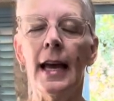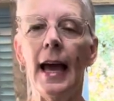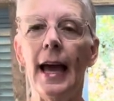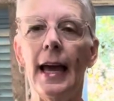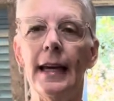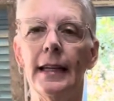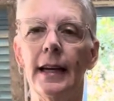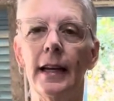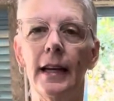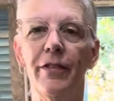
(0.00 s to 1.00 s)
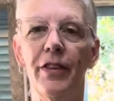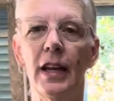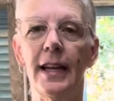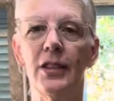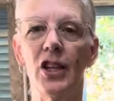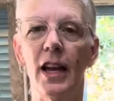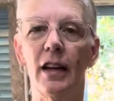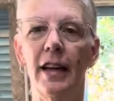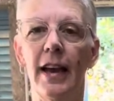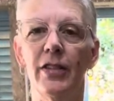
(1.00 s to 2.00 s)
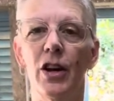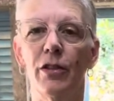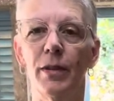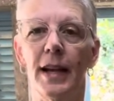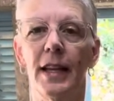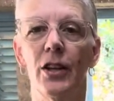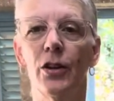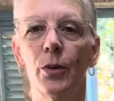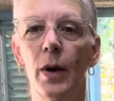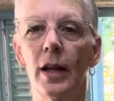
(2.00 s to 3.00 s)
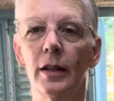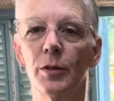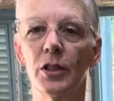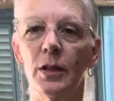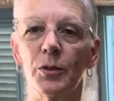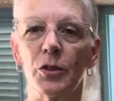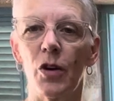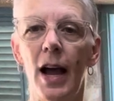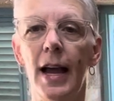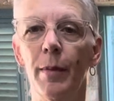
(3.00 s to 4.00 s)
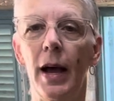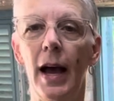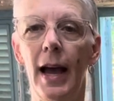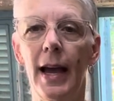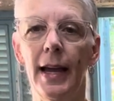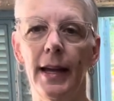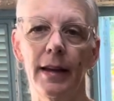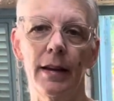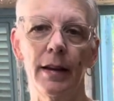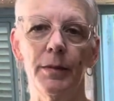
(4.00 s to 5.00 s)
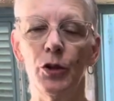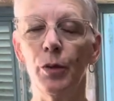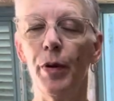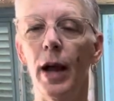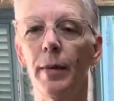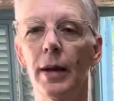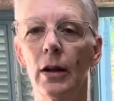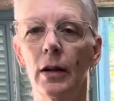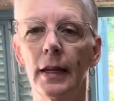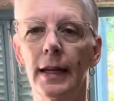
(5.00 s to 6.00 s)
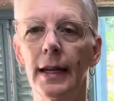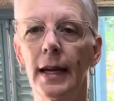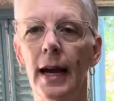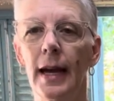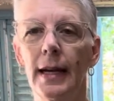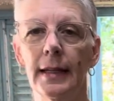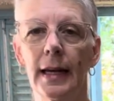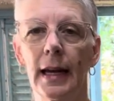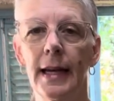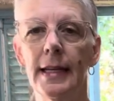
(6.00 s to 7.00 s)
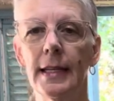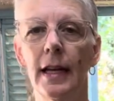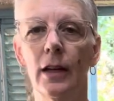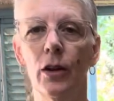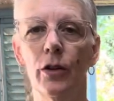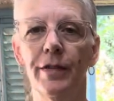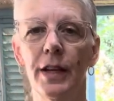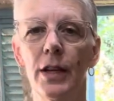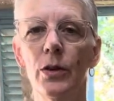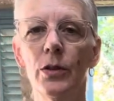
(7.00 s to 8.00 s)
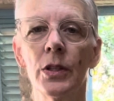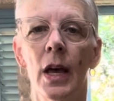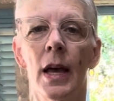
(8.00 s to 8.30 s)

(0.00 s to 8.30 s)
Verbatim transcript: And uh, if you like the channel haven't already, you're welcome to subscribe. I do primarily uh, glaze unload videos